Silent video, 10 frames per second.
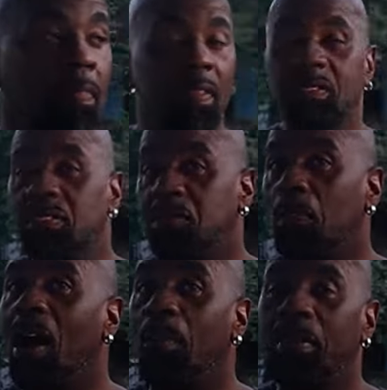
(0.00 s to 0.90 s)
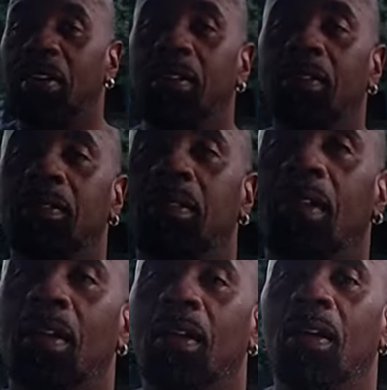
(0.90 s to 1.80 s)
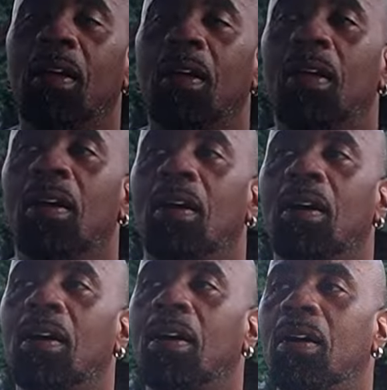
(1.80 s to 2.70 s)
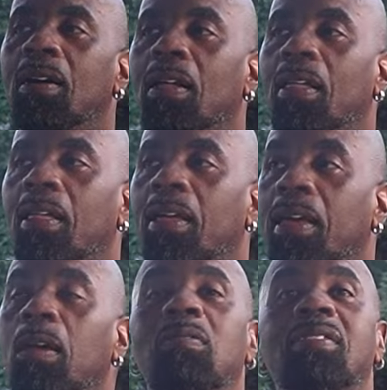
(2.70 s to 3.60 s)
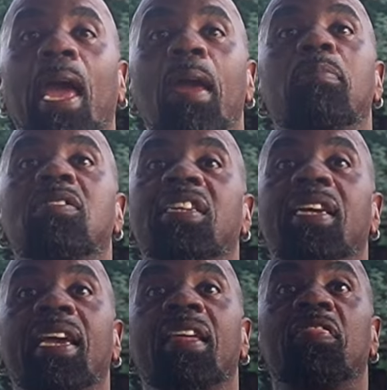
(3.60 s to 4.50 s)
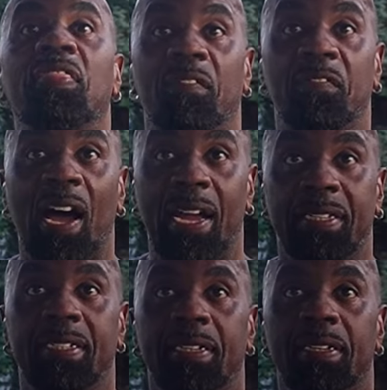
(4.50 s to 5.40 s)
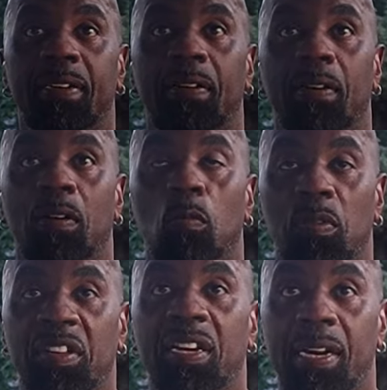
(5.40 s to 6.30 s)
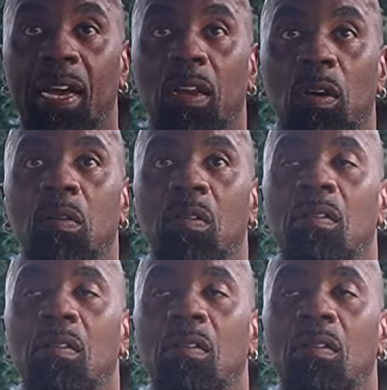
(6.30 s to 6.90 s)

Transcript: this is my opinion. Uh, he was able to get the fight with Canelo.